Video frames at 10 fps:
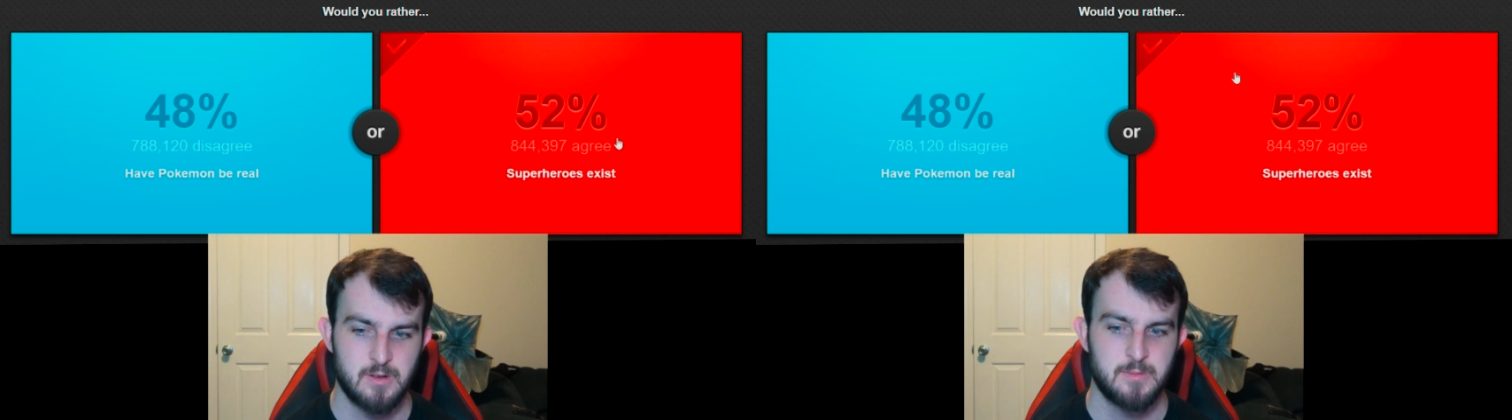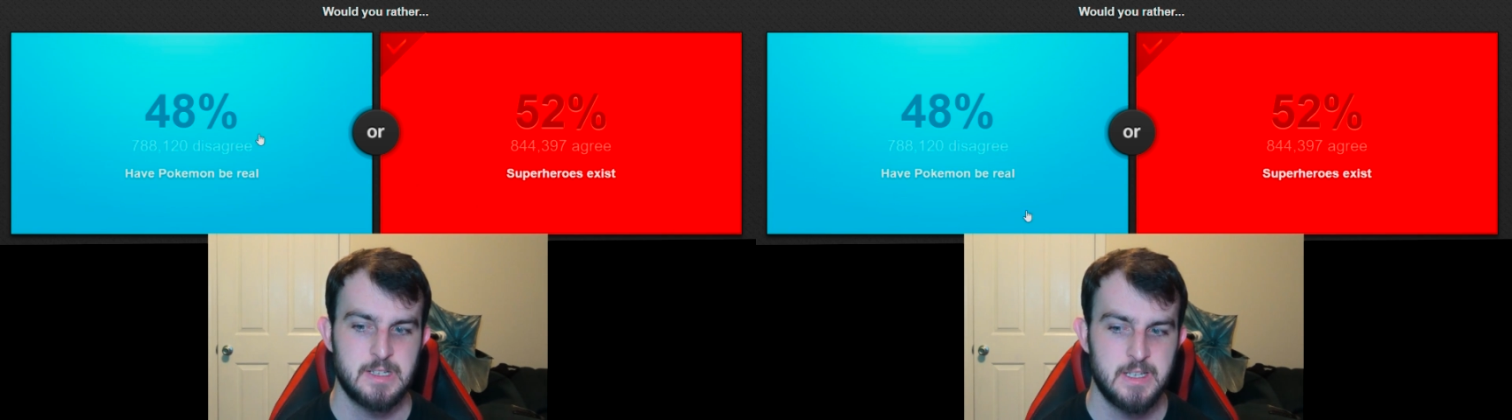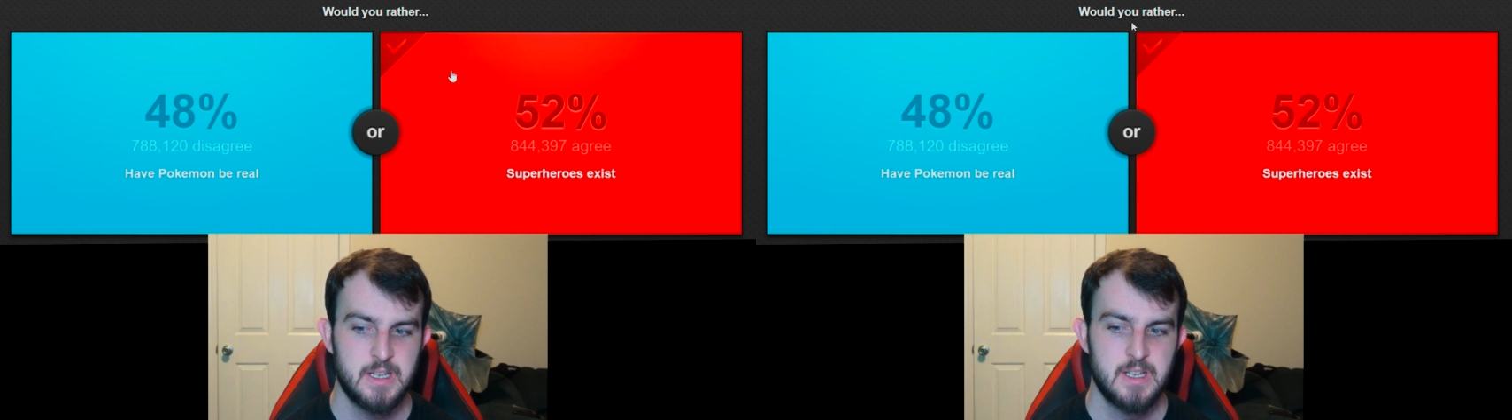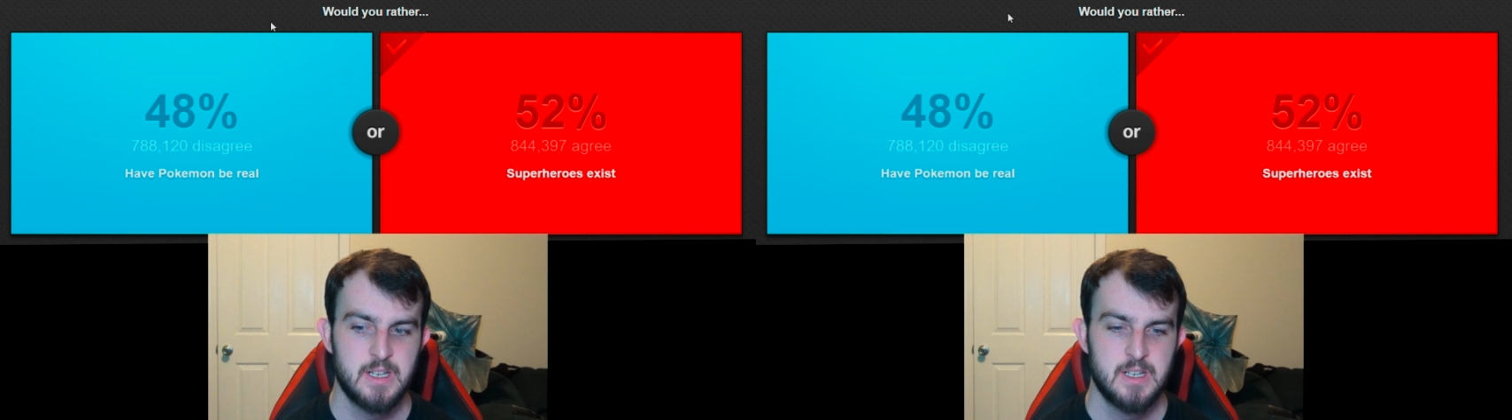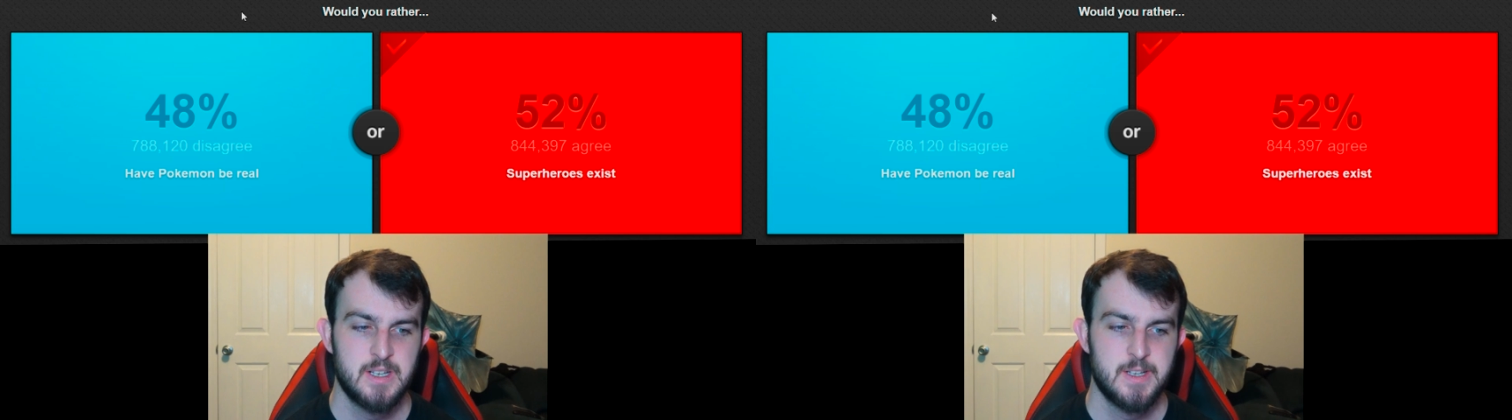probably
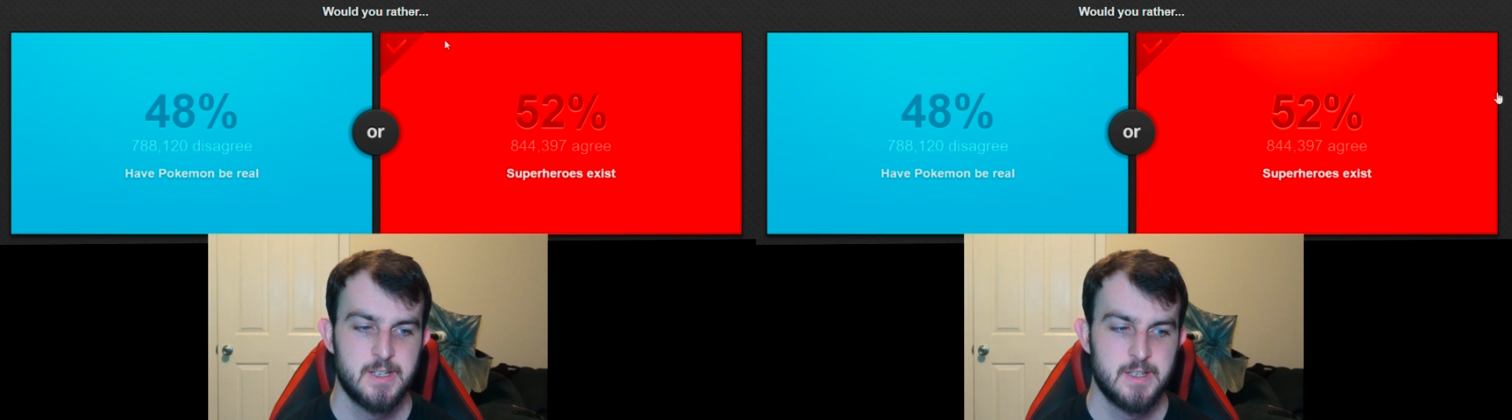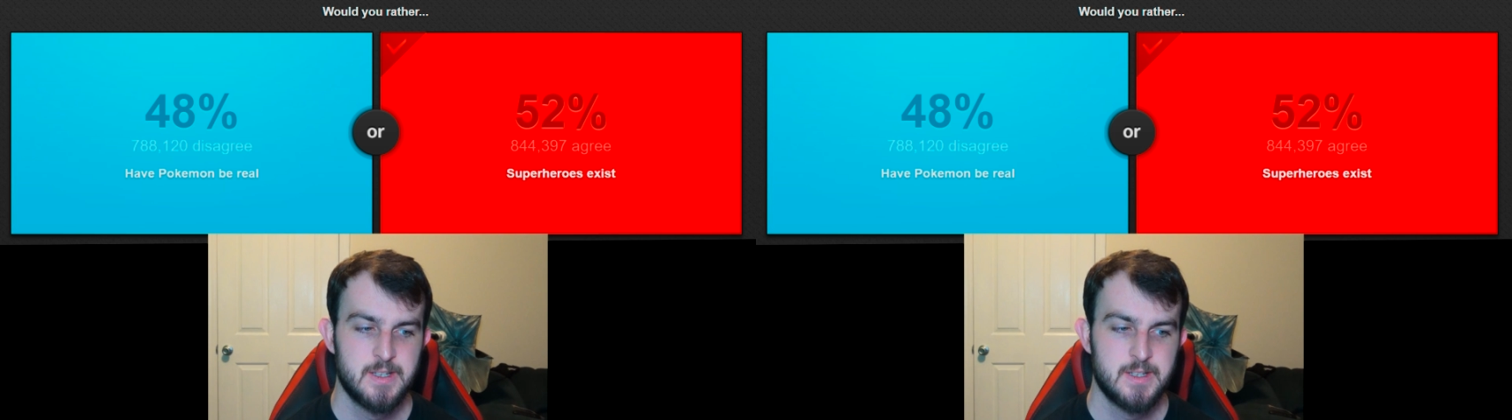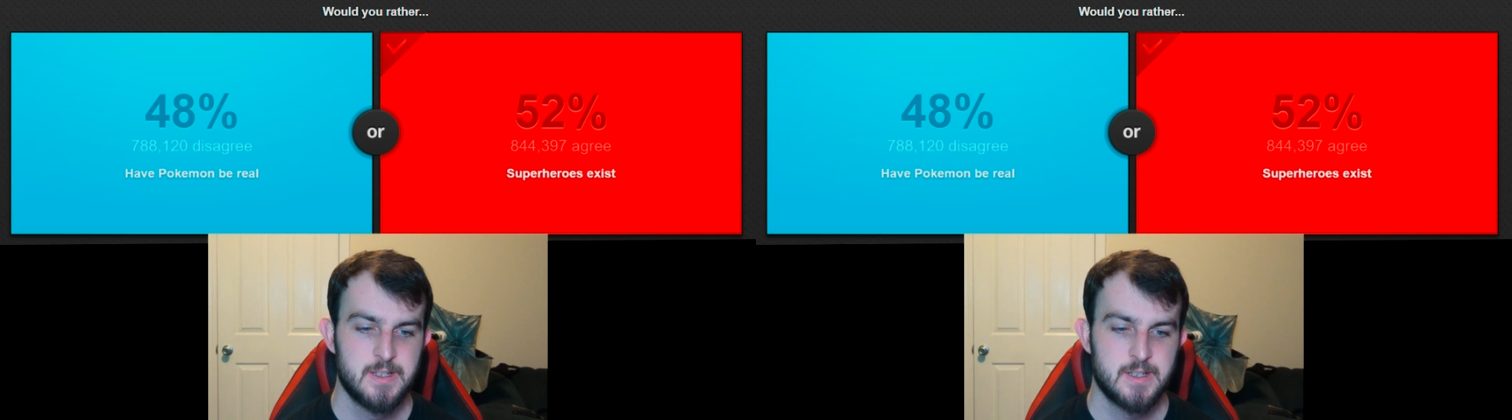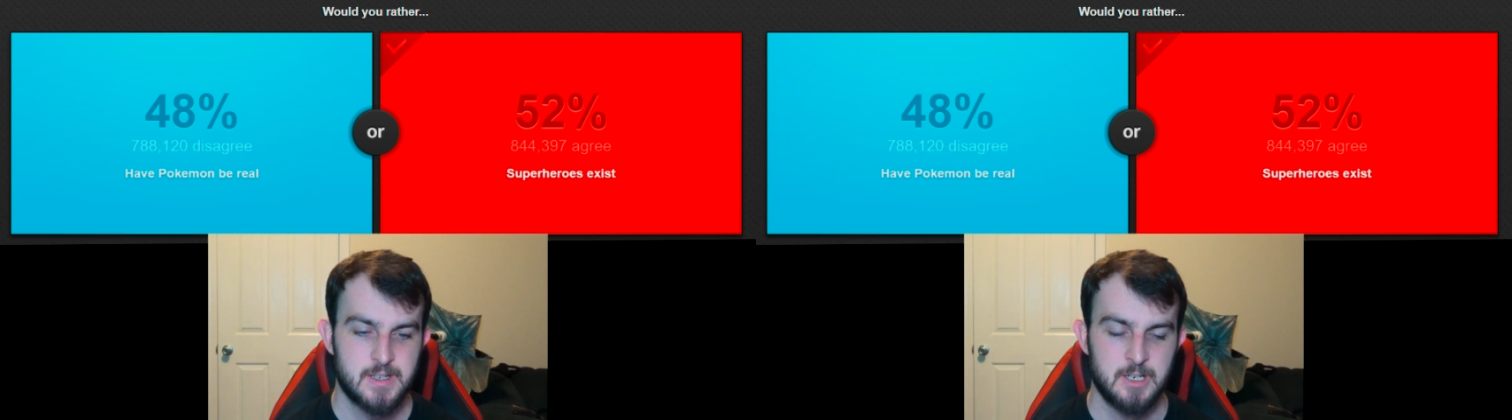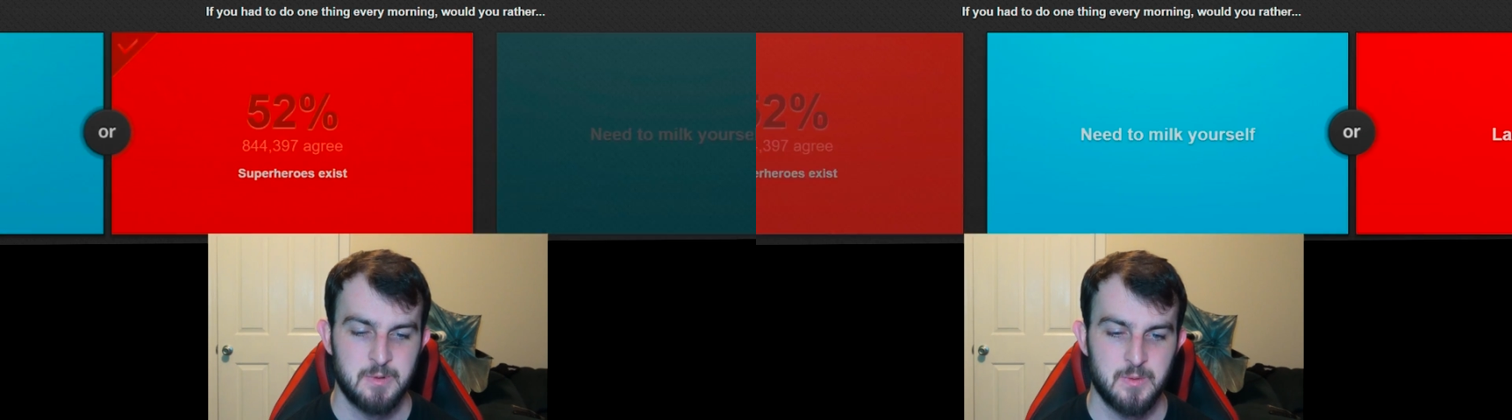
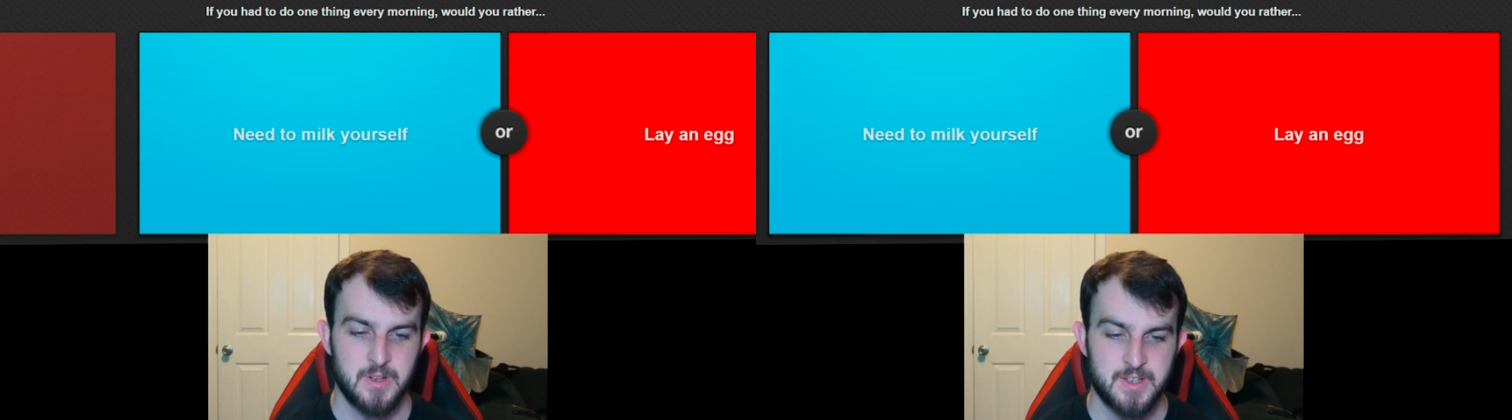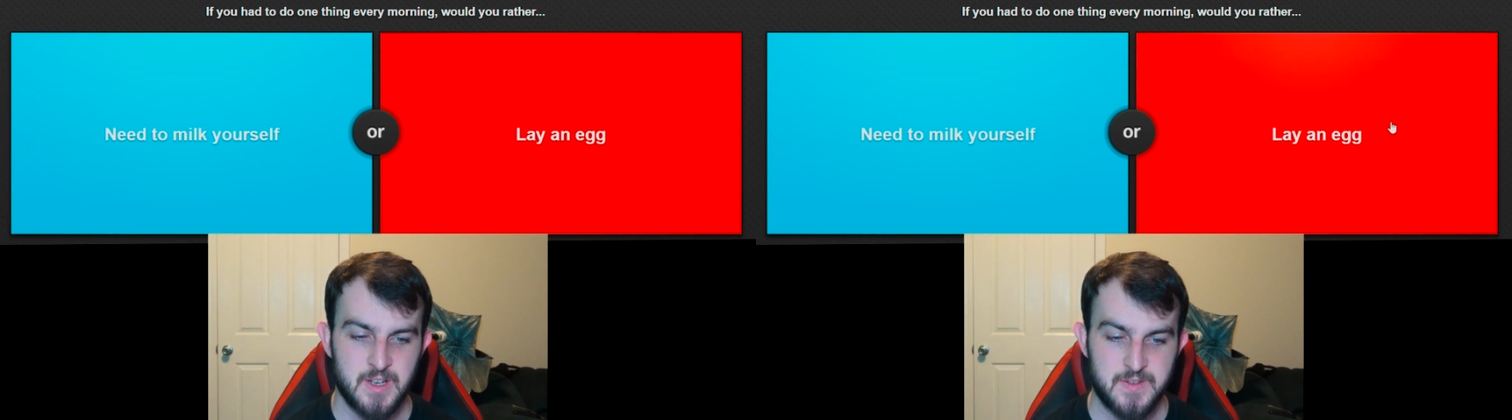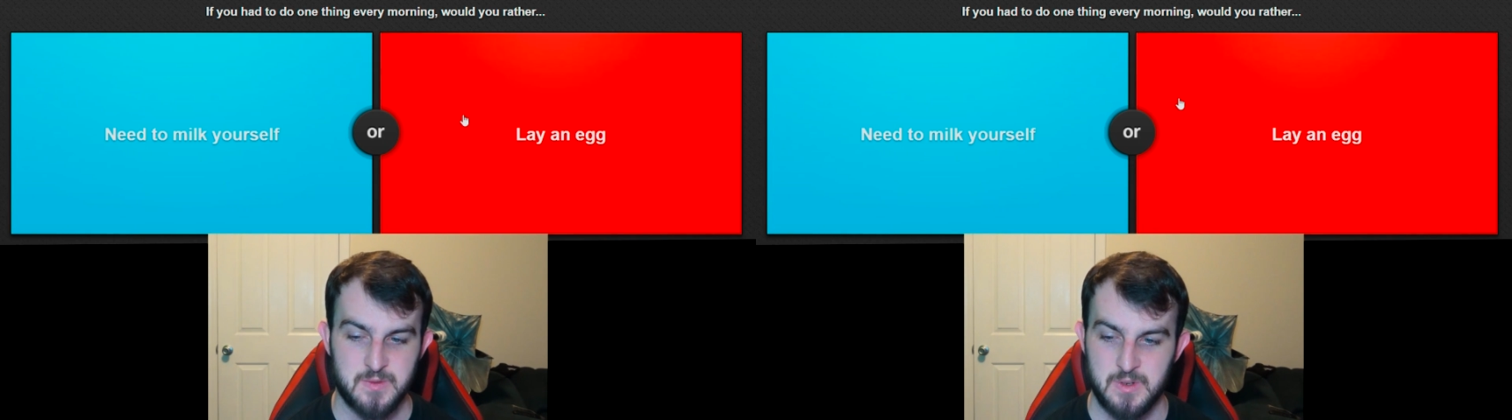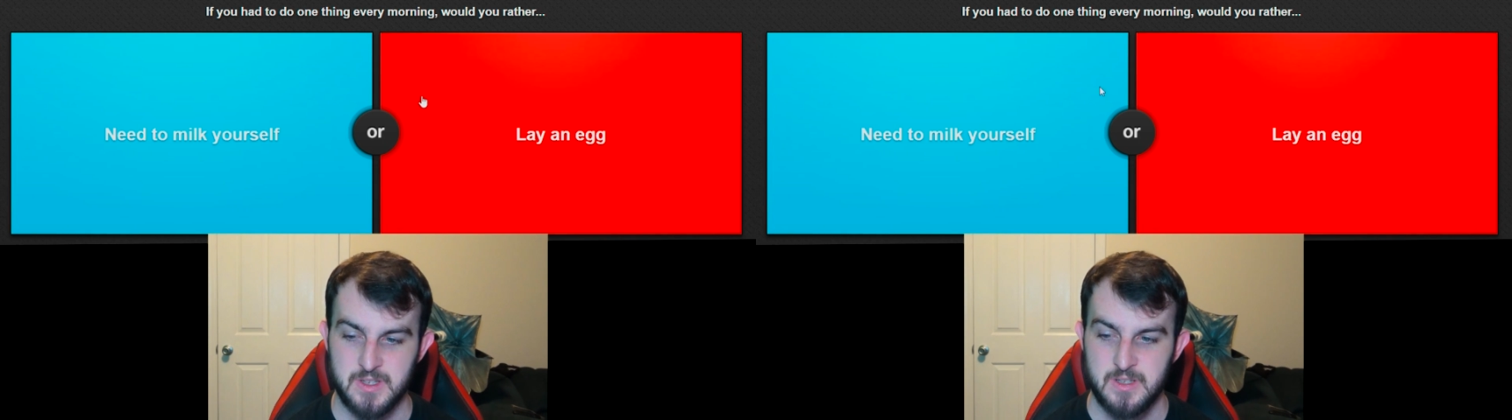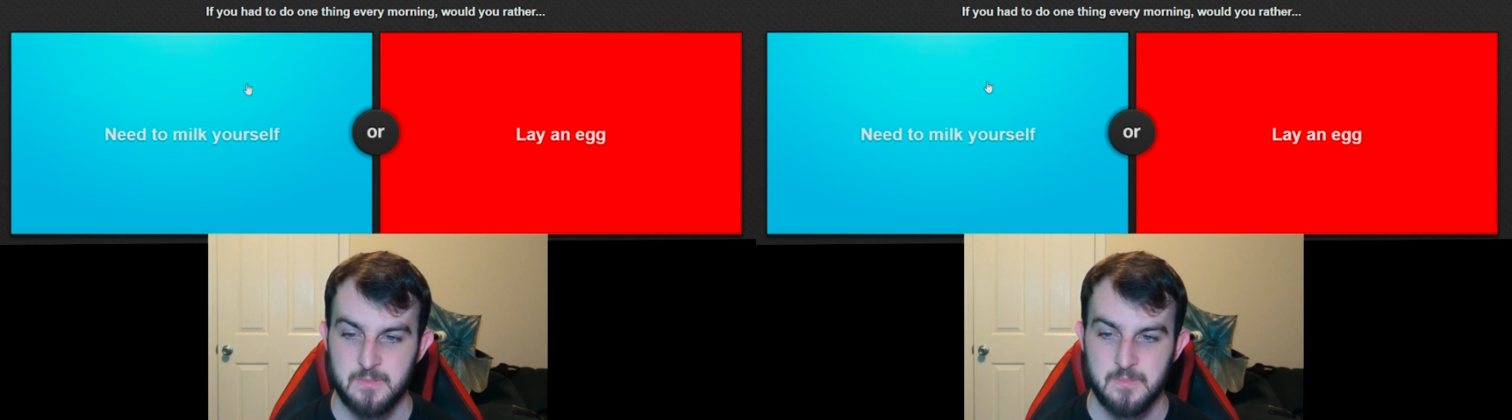gonna be one of the
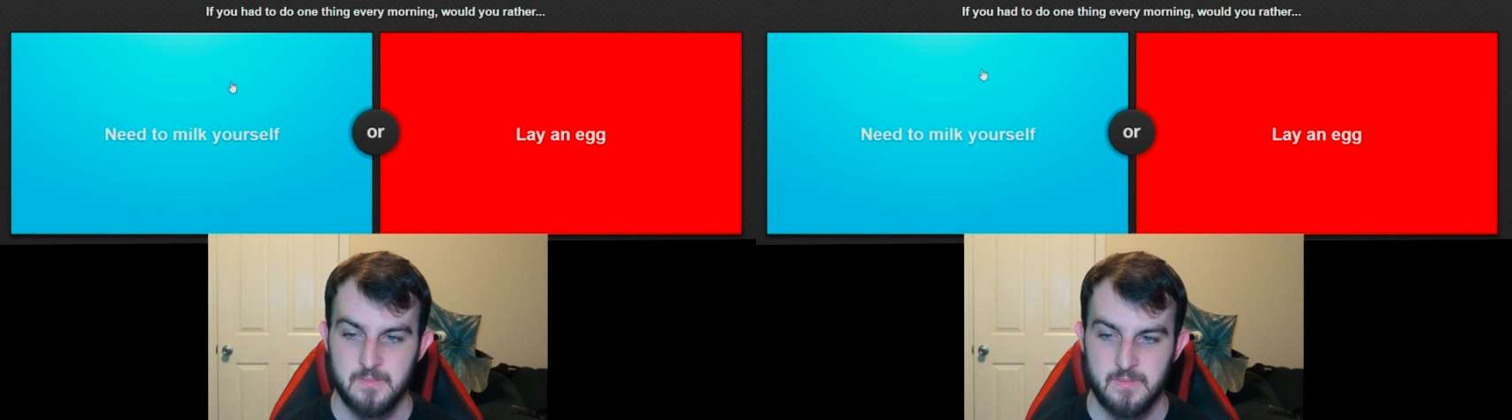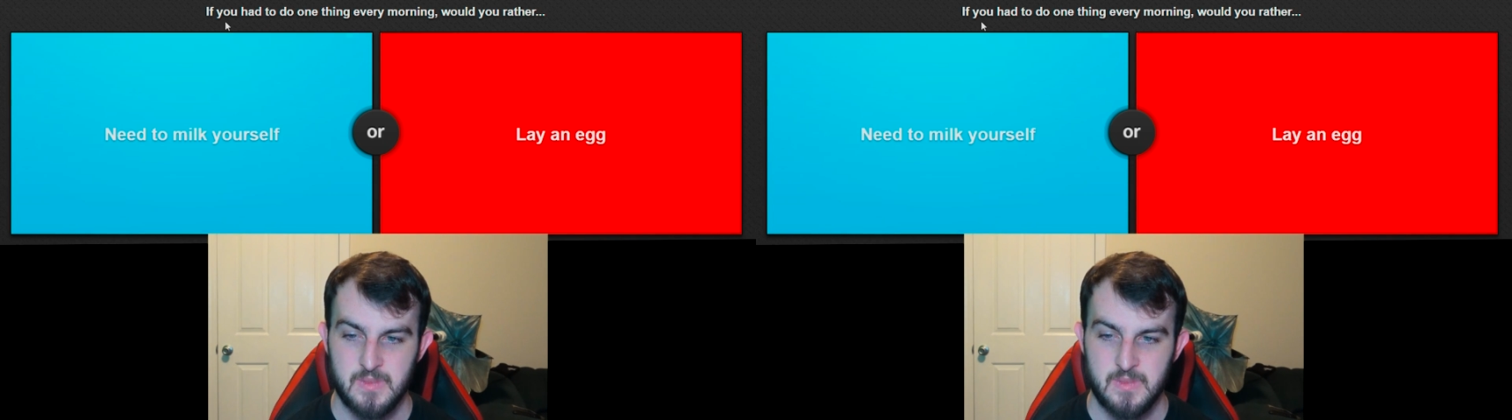toughest ones.